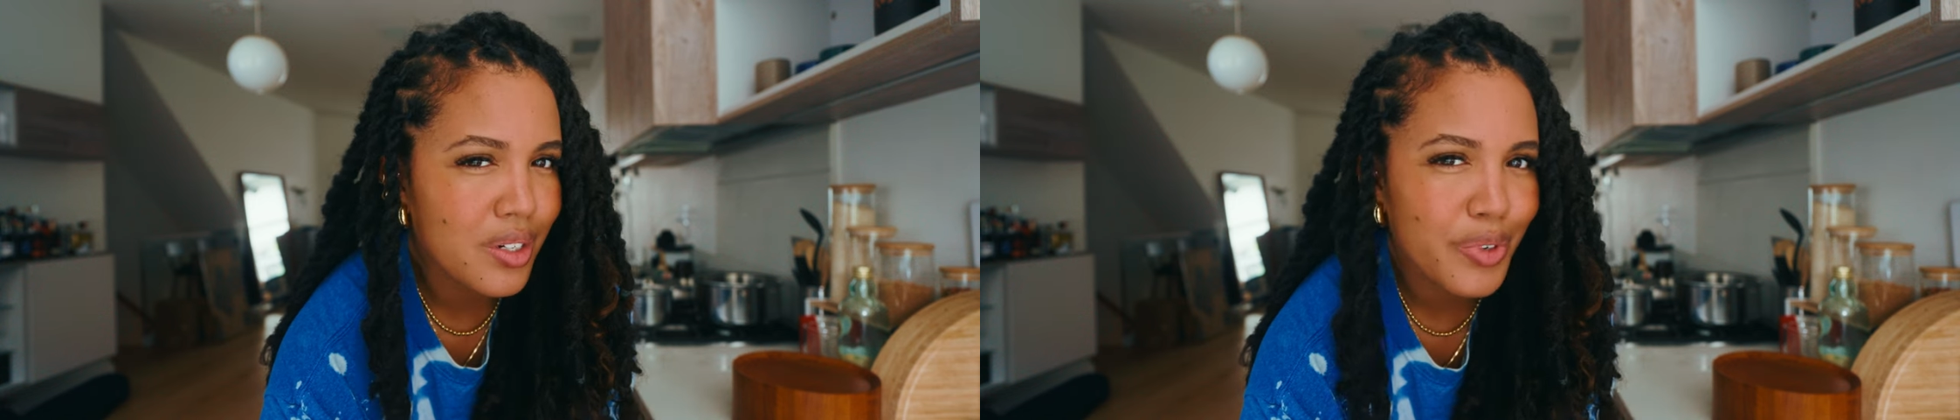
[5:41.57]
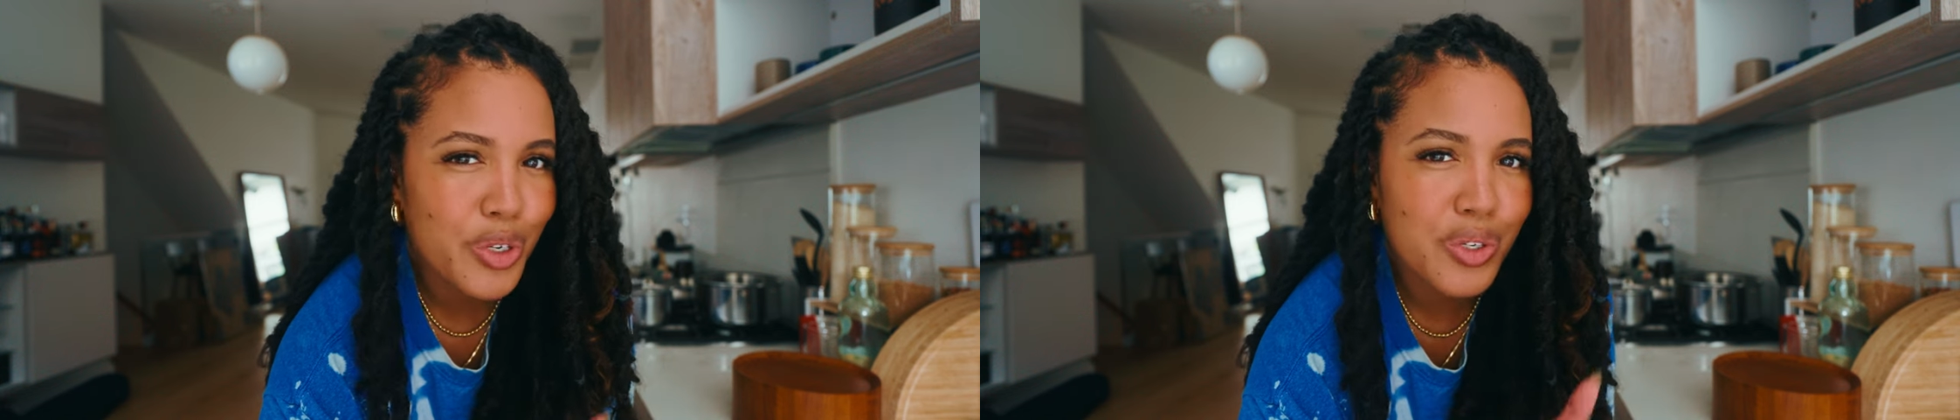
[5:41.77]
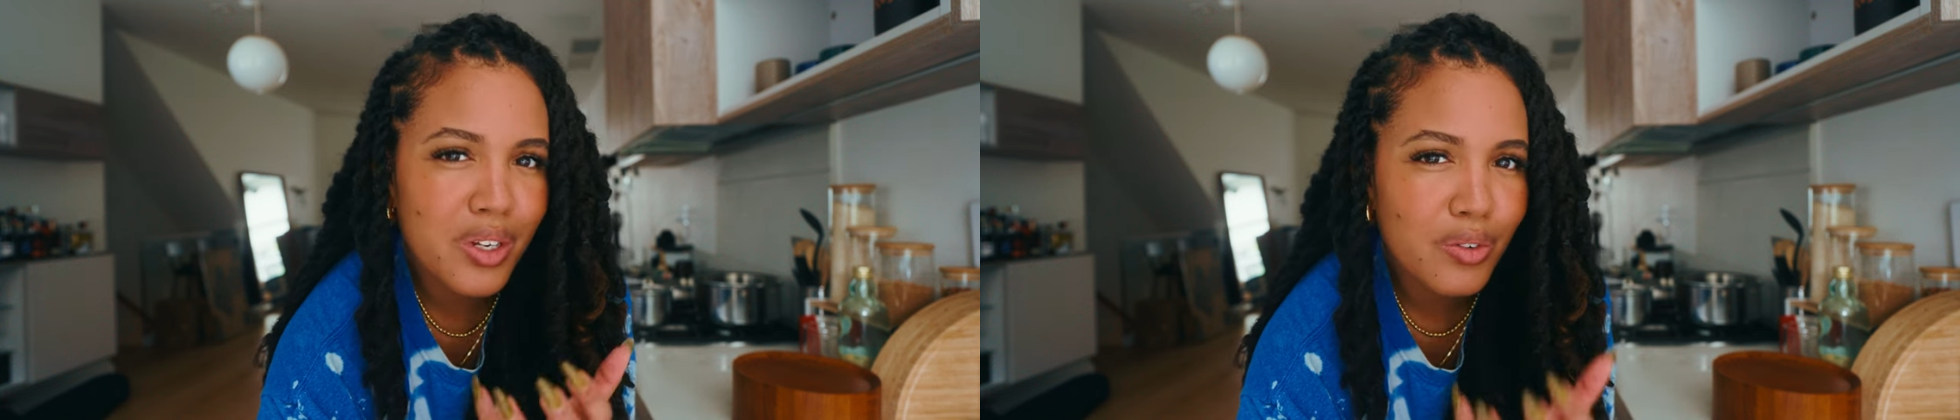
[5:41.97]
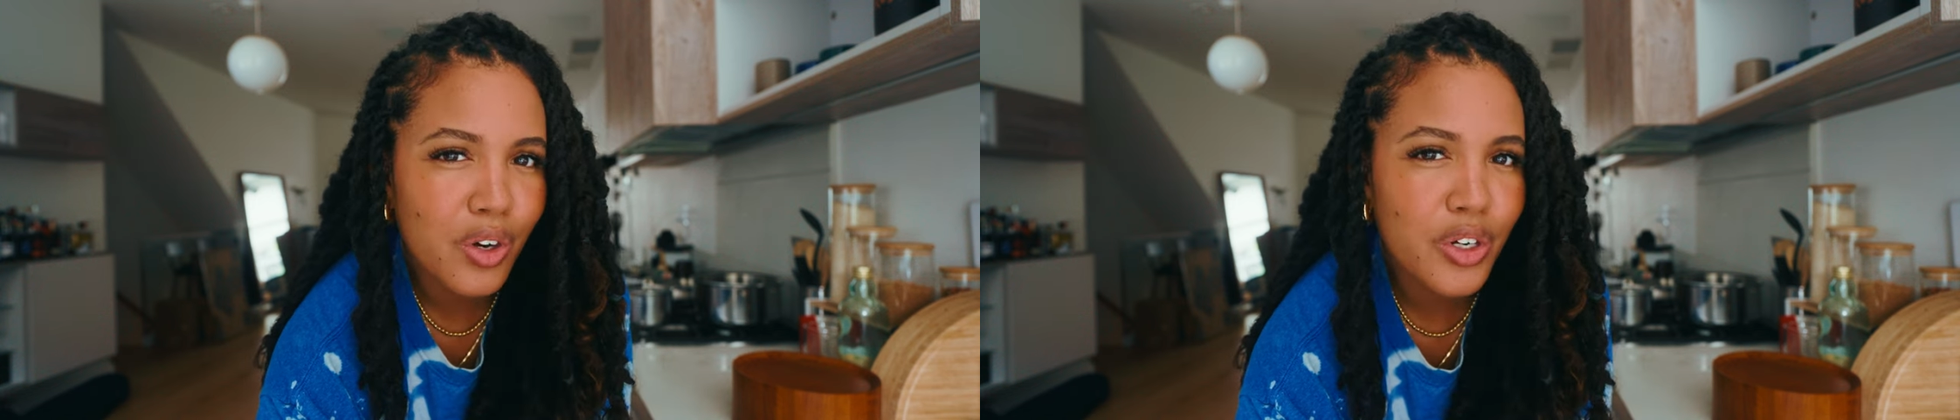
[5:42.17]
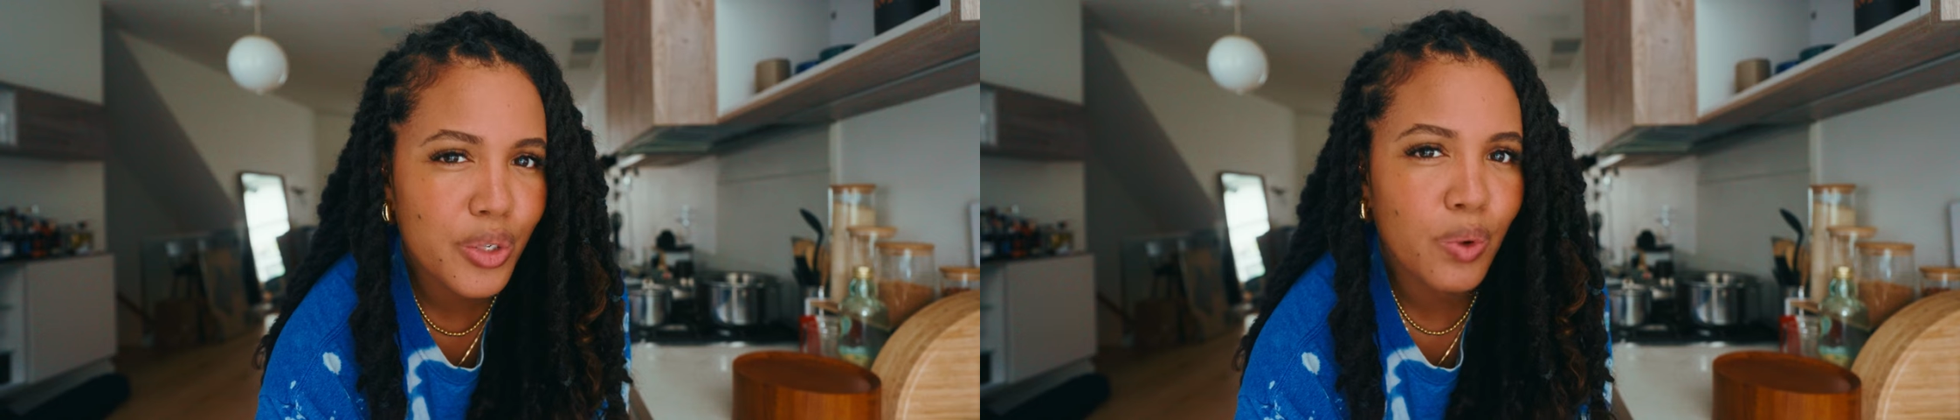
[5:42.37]
of yourself
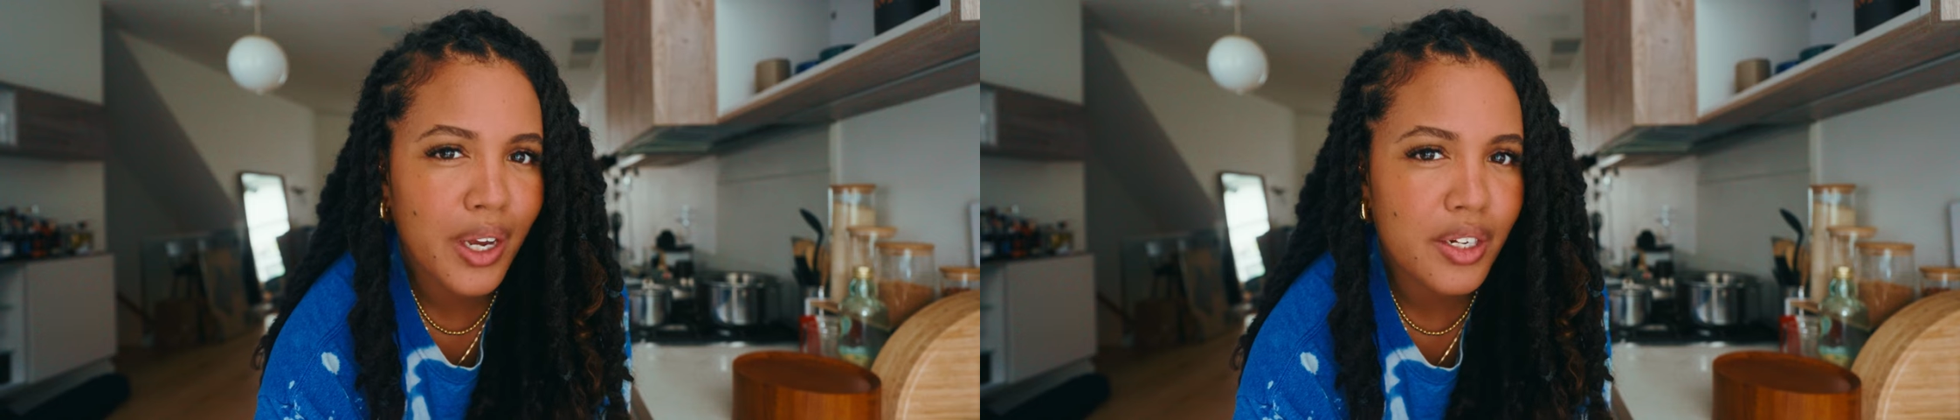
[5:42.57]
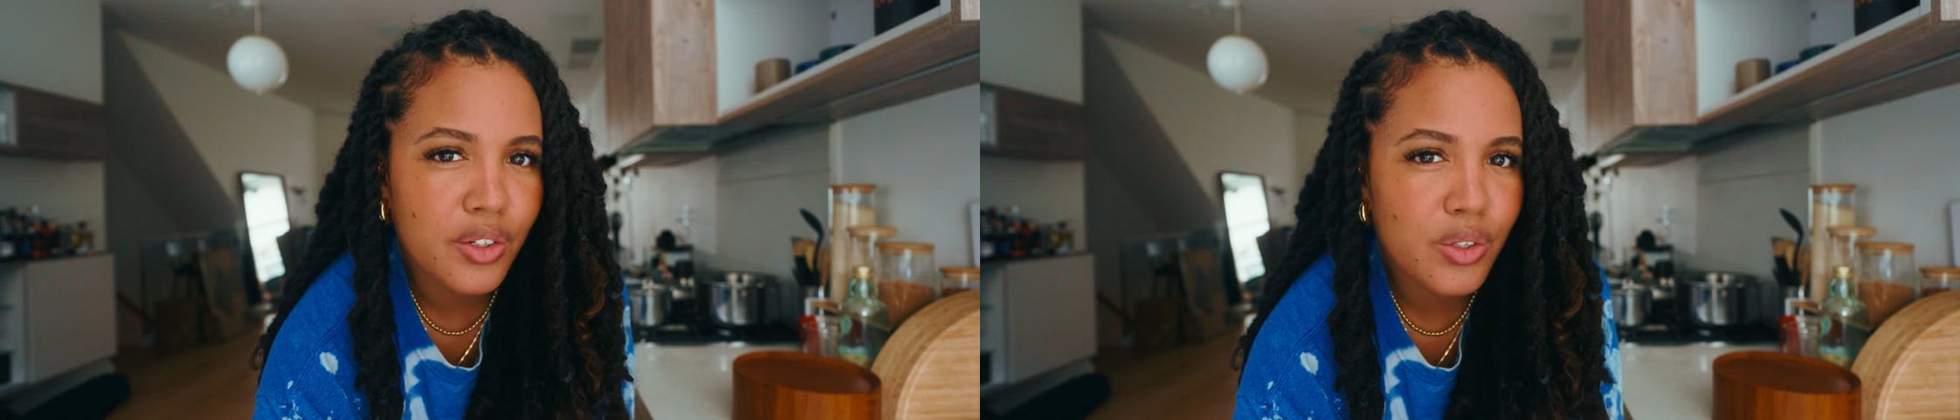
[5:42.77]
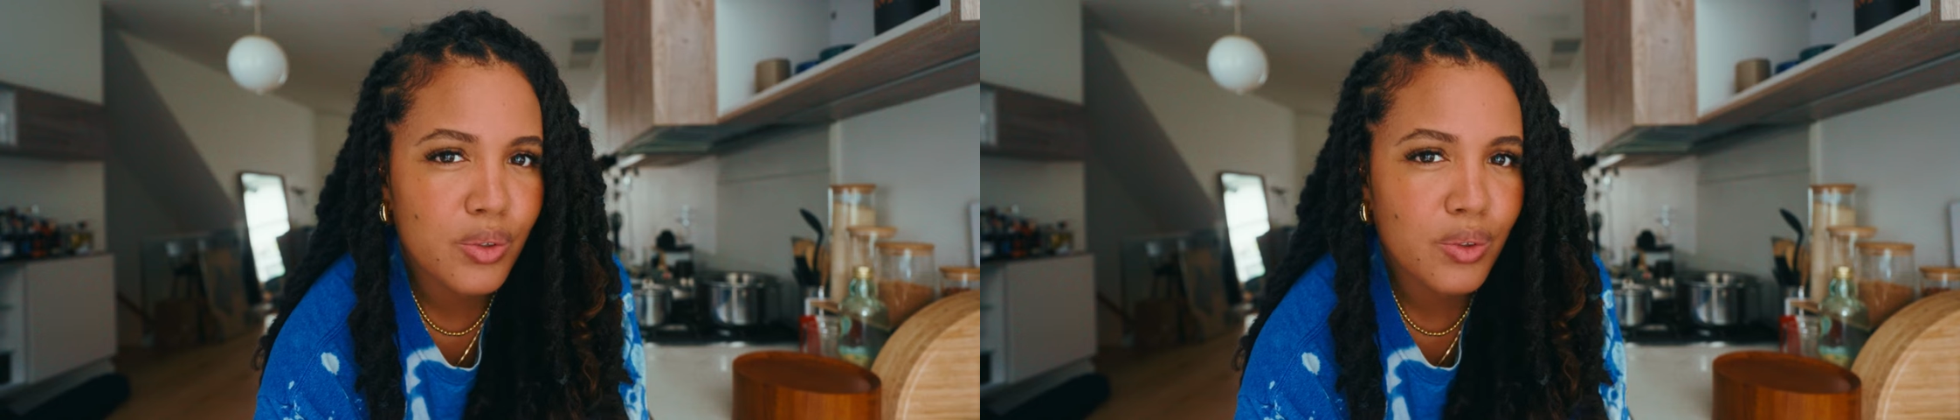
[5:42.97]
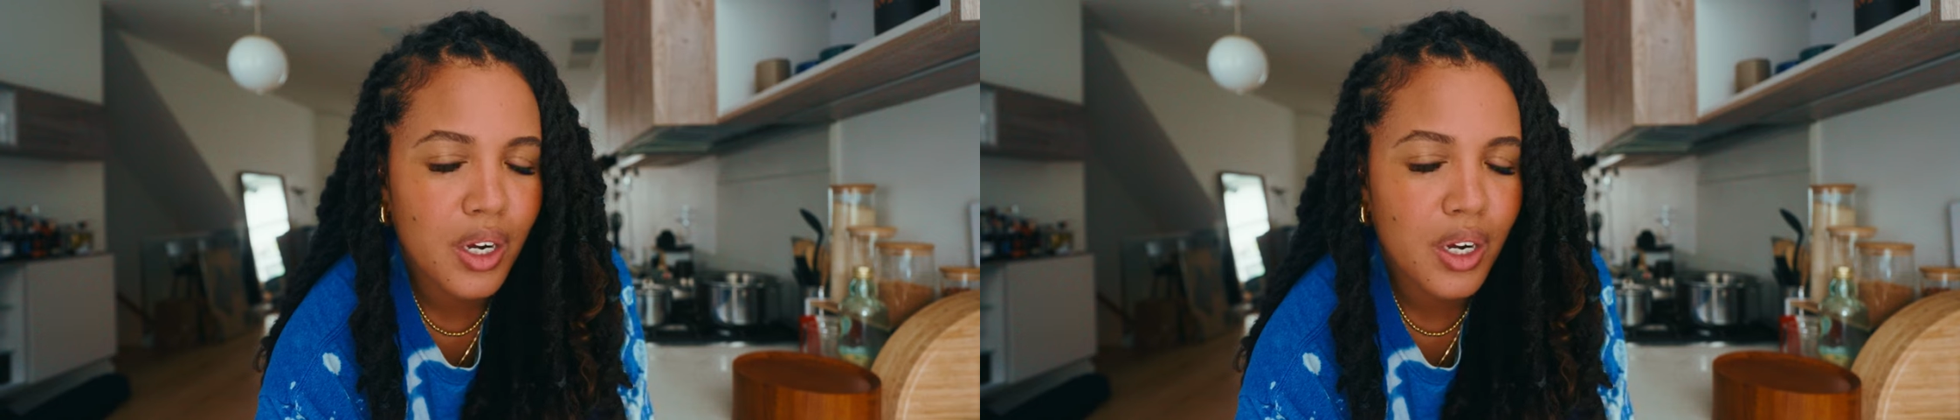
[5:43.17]
are you writing to?